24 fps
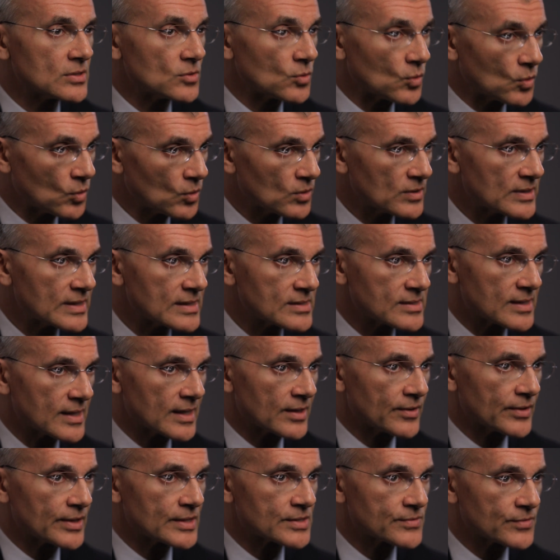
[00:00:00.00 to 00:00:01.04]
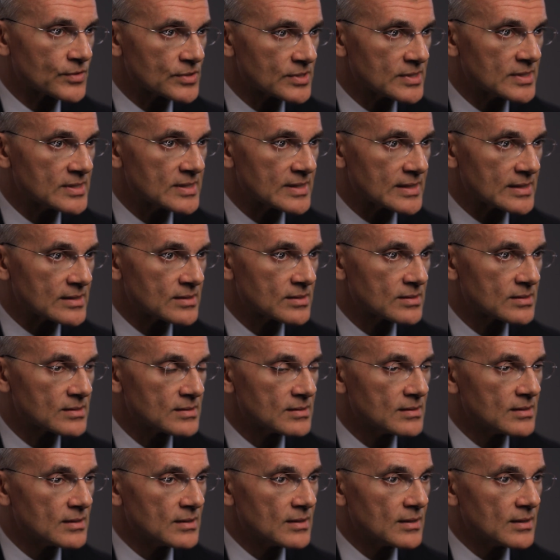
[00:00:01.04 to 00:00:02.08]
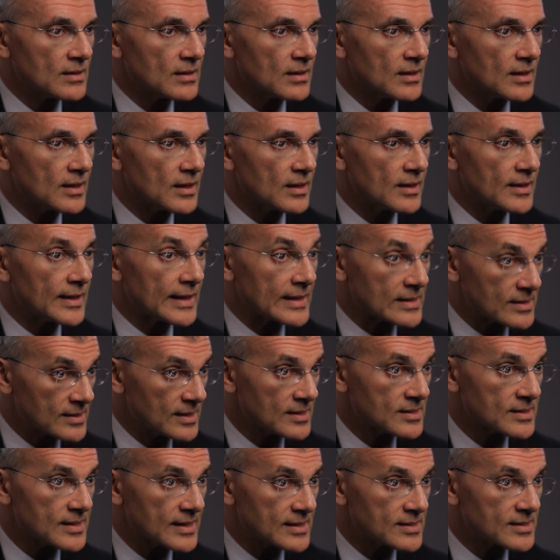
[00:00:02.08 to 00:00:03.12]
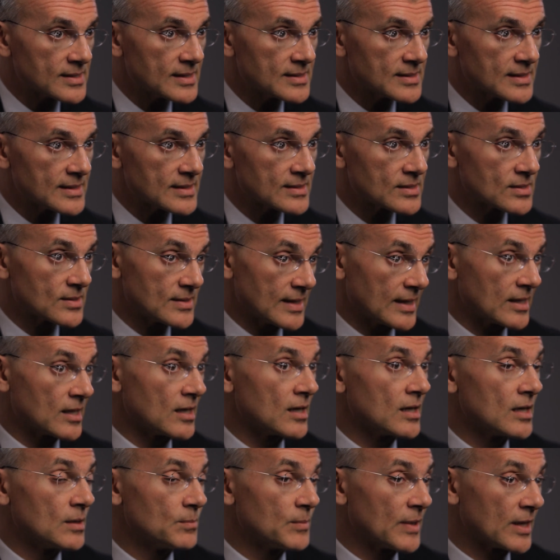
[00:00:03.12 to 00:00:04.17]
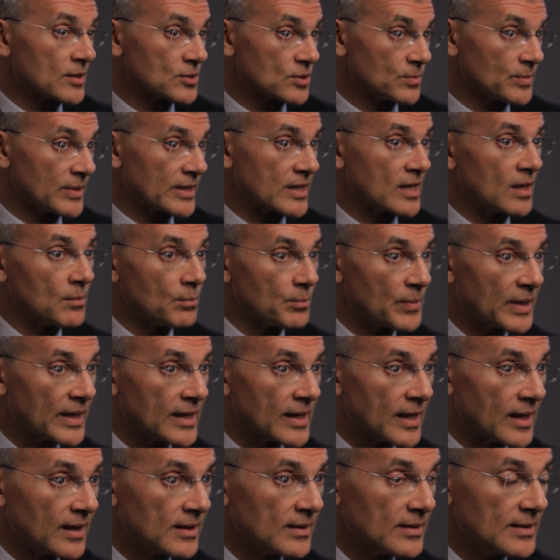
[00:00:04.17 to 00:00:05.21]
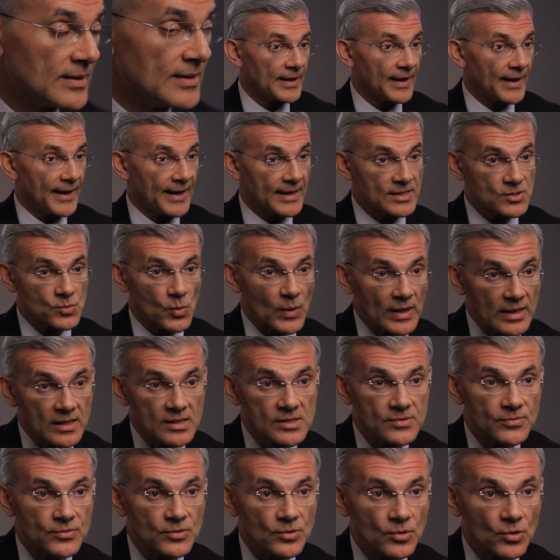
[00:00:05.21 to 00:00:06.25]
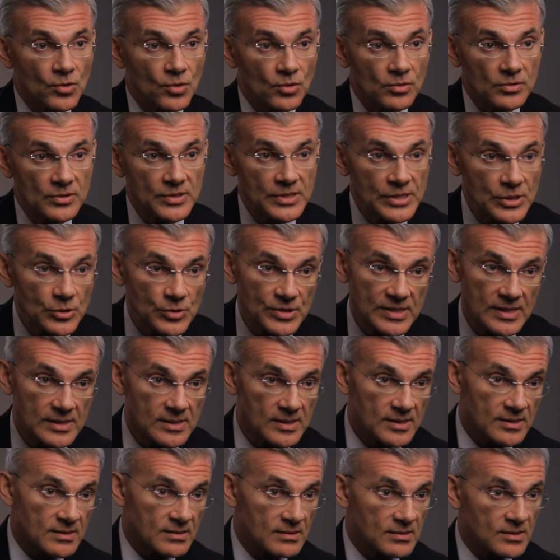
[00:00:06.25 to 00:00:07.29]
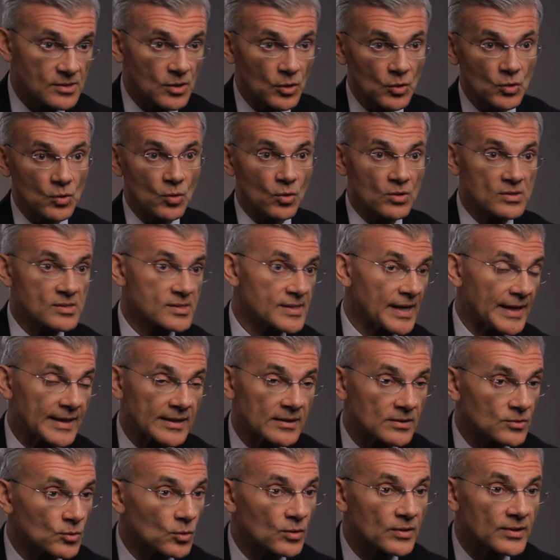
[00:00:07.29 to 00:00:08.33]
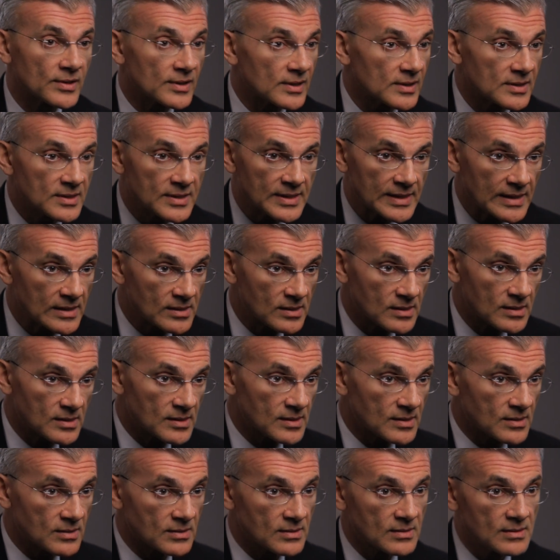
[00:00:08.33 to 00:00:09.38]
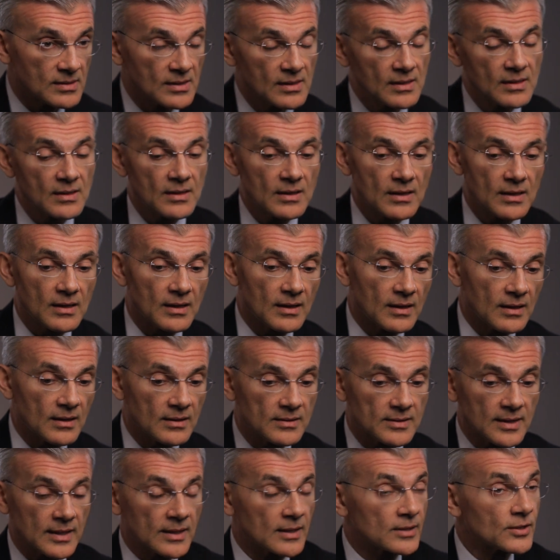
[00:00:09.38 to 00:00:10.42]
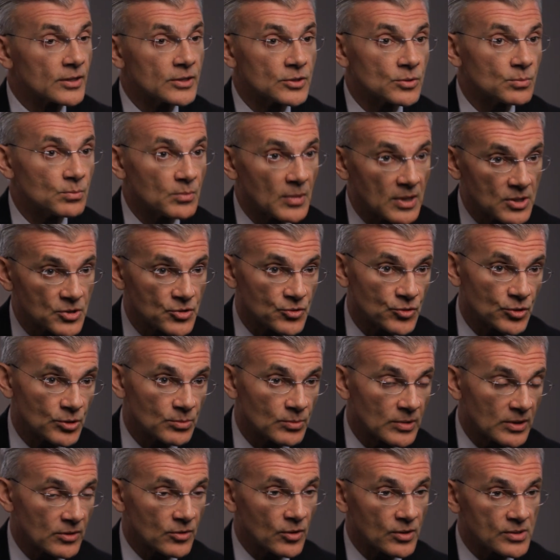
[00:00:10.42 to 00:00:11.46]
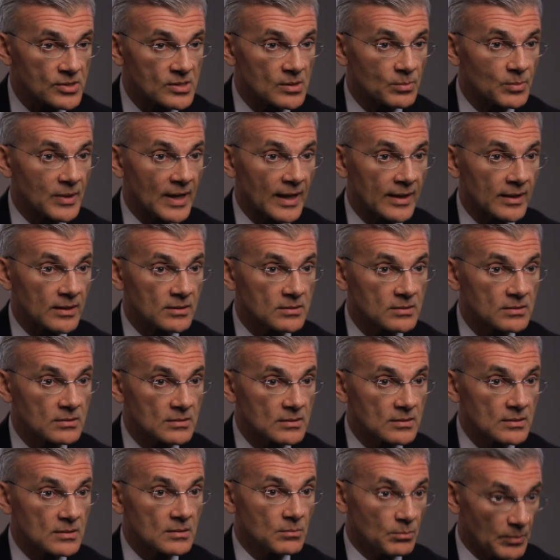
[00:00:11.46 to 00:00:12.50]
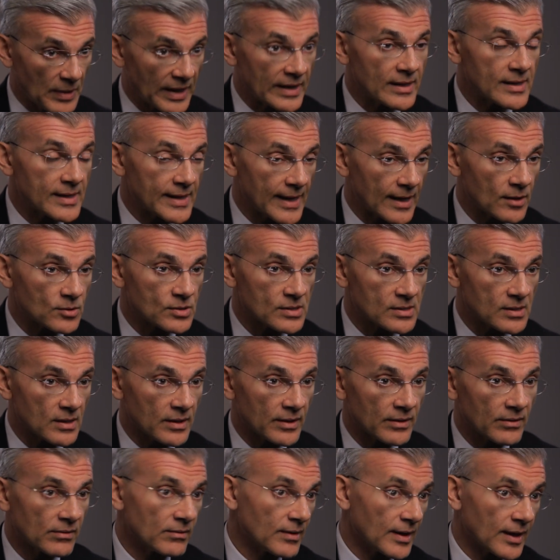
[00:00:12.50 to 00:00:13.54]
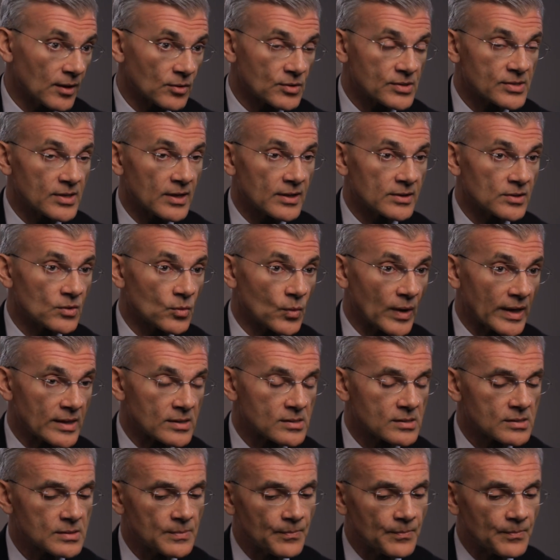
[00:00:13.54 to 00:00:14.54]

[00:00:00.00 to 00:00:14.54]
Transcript: in all these areas for cities, uh, existing cities that are about to become bigger, as well as for new cities, so called second or third tier cities uh, that are going to mushroom across the planet, mainly outside, outside the West.